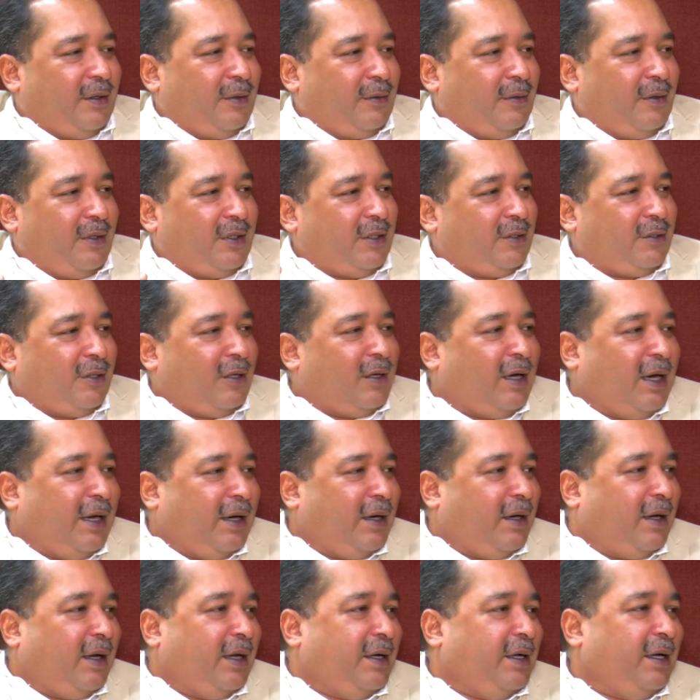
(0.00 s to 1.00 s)
It's not
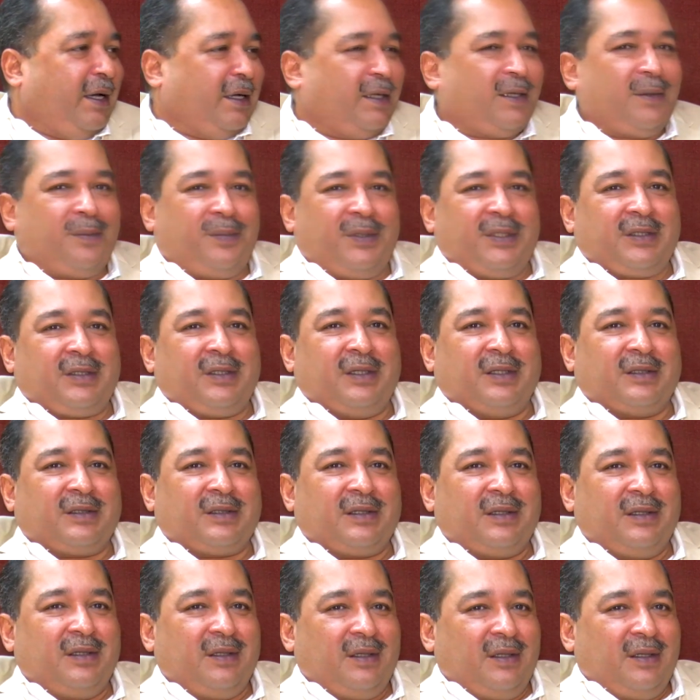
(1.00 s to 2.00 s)
like any other
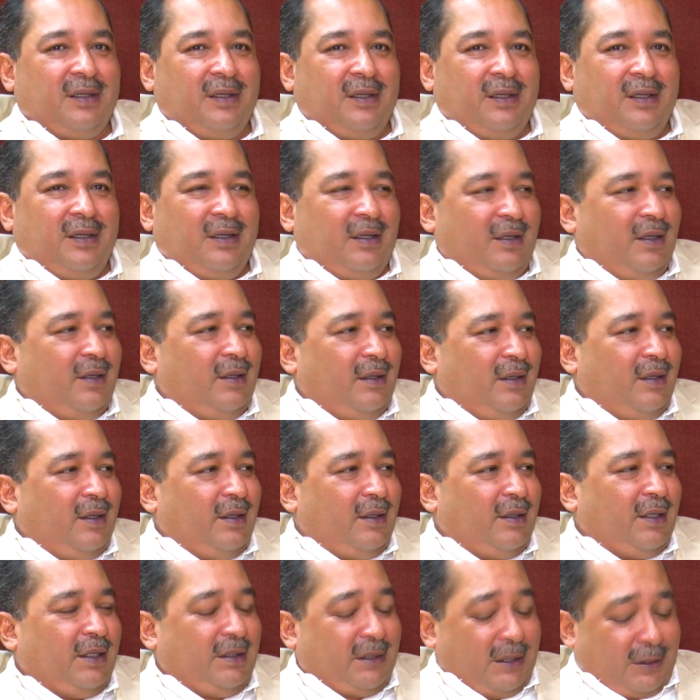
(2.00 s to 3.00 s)
business.
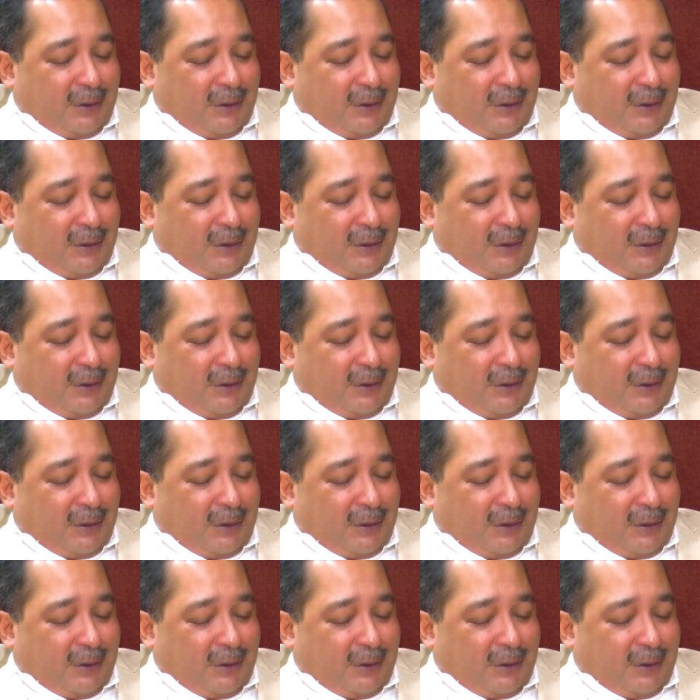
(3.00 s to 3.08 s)
There's a